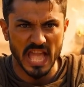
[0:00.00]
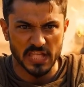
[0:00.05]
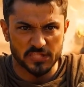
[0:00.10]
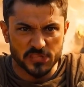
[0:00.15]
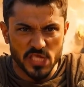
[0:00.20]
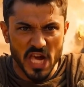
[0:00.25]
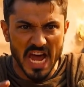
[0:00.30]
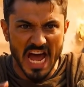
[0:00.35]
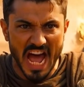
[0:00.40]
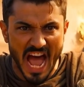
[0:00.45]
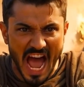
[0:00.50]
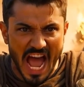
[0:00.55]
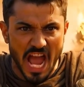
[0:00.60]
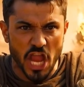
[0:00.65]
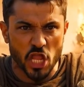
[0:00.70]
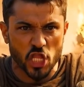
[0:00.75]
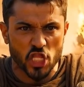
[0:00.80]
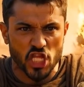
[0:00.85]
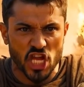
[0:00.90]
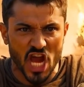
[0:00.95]
he sensed
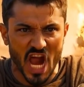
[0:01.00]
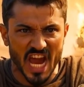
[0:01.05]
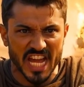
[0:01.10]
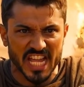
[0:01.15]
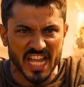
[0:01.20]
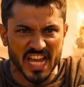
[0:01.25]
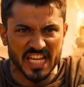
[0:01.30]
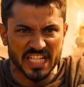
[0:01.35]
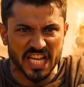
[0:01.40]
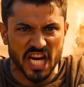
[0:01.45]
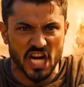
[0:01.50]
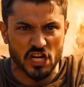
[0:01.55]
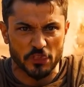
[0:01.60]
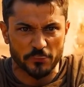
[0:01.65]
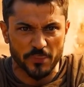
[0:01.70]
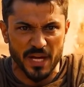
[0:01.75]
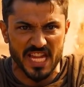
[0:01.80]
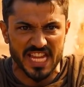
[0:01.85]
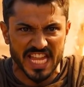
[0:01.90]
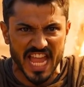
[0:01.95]
the darkness had
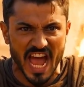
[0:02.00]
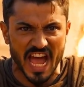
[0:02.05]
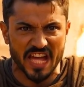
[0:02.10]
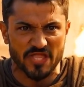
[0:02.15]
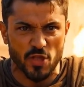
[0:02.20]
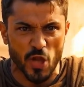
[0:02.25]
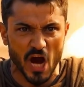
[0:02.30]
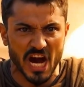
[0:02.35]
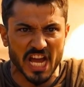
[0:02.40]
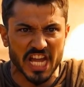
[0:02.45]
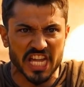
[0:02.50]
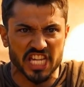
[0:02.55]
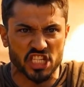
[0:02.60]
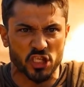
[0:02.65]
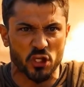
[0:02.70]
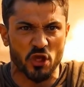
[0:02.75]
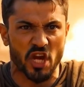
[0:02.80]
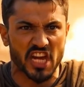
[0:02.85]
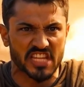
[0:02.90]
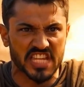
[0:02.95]
infected more than just the
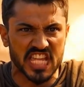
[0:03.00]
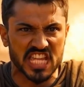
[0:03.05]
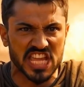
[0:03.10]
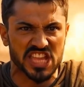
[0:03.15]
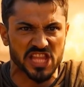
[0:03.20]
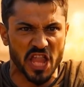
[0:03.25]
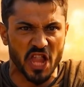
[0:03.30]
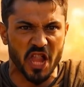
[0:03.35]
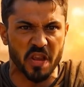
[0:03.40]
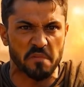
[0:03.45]
afflicted,